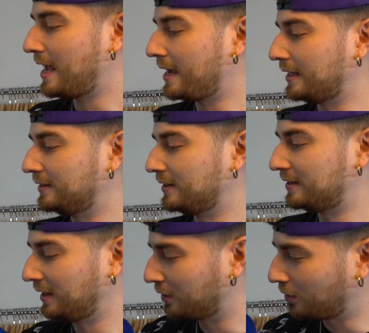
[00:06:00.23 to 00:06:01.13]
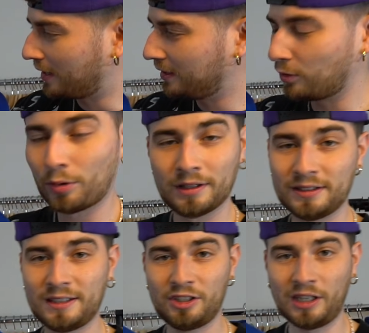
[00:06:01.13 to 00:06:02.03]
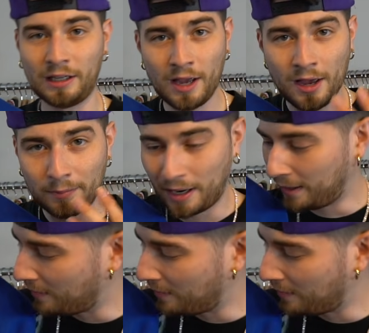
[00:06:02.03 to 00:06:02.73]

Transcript: tag is disintegrated or the stitching, but I